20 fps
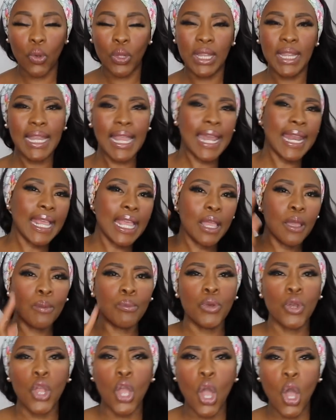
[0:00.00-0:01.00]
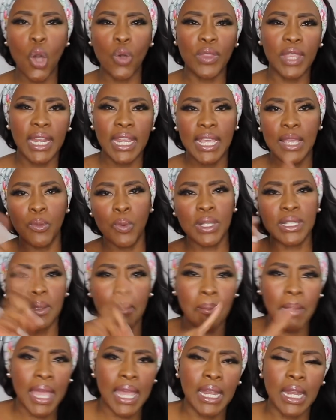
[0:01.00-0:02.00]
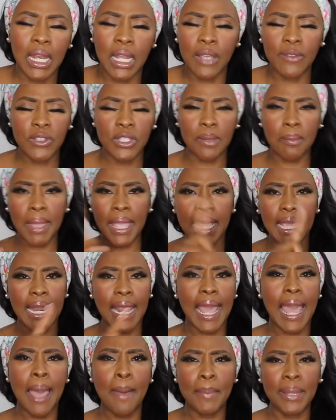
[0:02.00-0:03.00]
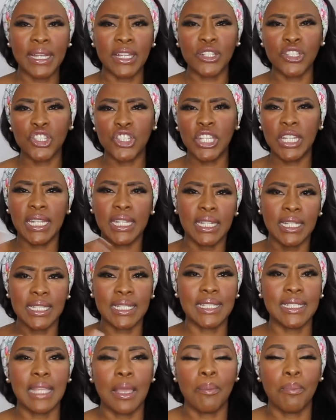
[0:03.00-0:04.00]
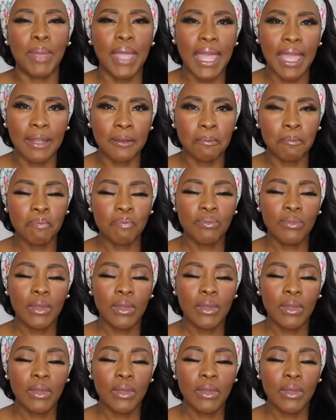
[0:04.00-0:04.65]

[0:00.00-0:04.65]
or letting him know that he wasn't man enough to make it happen and she needed to step in.